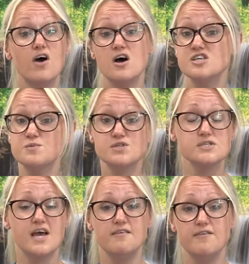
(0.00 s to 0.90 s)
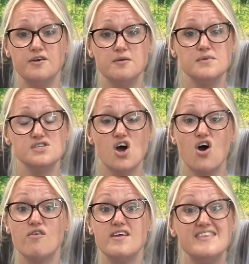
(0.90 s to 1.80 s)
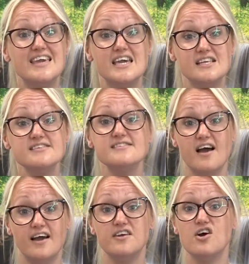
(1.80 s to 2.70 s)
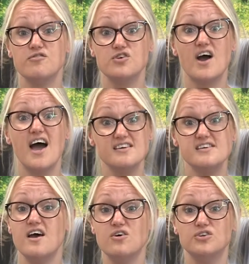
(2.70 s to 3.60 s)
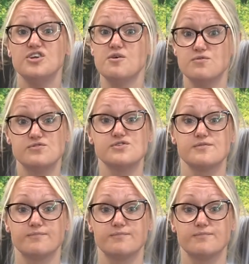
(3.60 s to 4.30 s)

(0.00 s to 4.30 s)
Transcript: hospital telephone numbers are in the inside of your handheld notes.